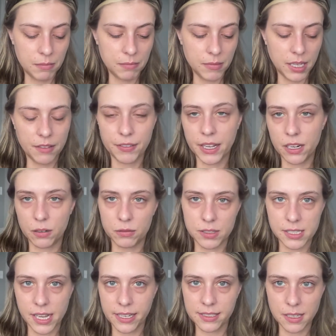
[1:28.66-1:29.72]
If I don't
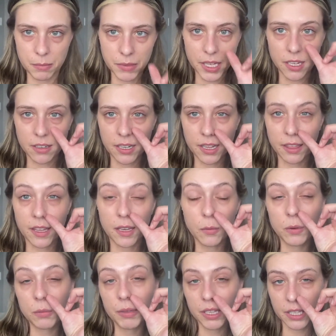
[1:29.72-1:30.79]
say something or anything, it
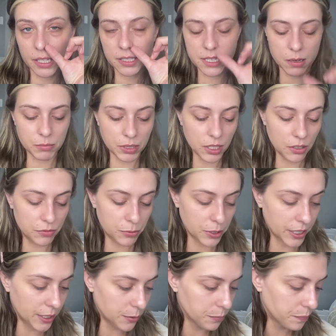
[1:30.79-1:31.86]
will be linked down below for
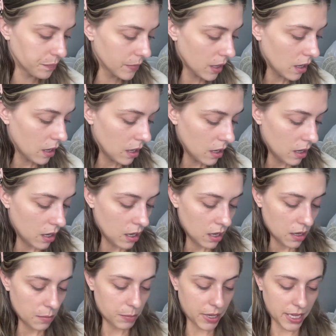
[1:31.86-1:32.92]
you.
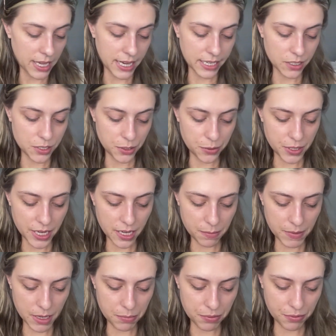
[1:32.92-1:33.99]
But I do take
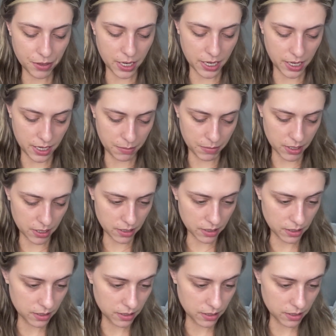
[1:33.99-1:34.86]
my primer